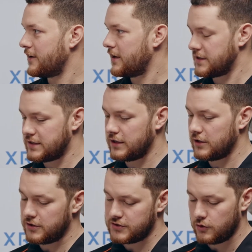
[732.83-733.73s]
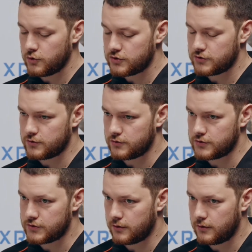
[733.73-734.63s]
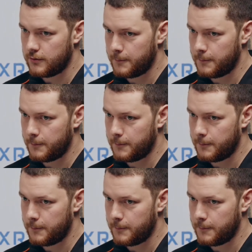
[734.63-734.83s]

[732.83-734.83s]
a singular solution to. So